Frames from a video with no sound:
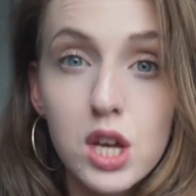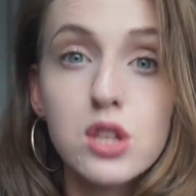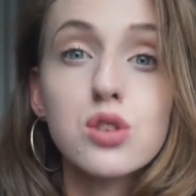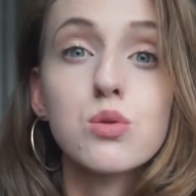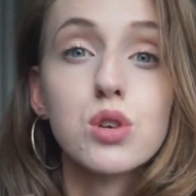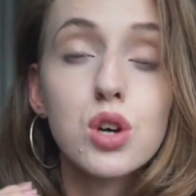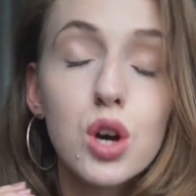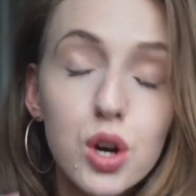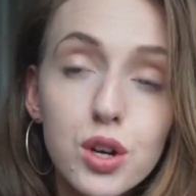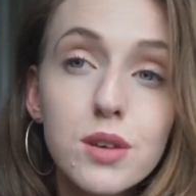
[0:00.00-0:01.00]
So it
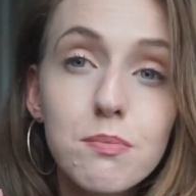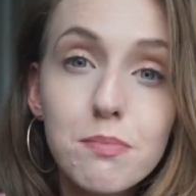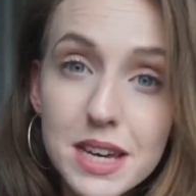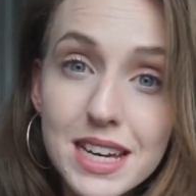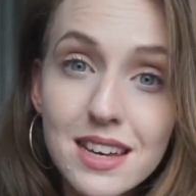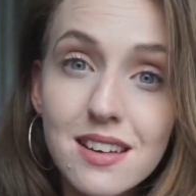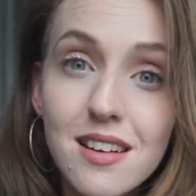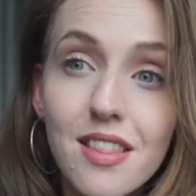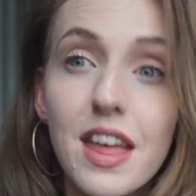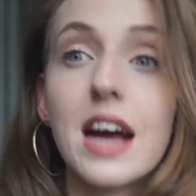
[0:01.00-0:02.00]
could be
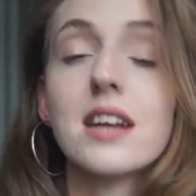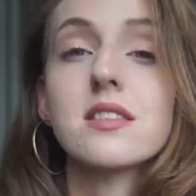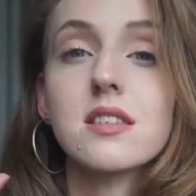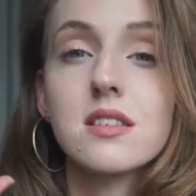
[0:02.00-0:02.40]
that